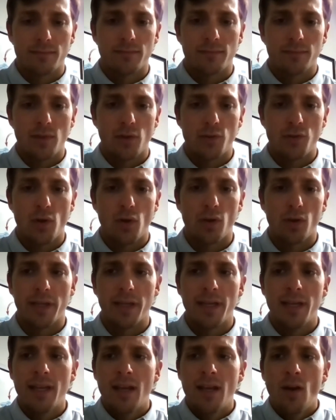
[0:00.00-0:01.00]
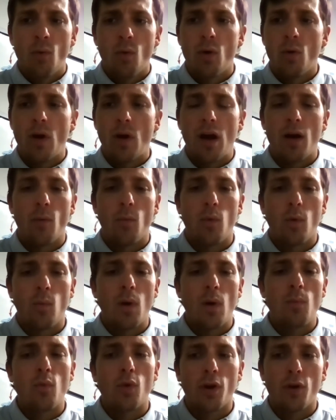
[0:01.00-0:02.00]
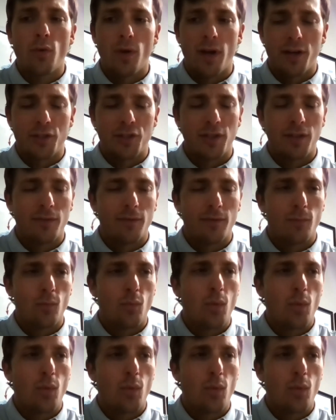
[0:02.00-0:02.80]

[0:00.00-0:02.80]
yeah. Well, yeah. Uh, one more question.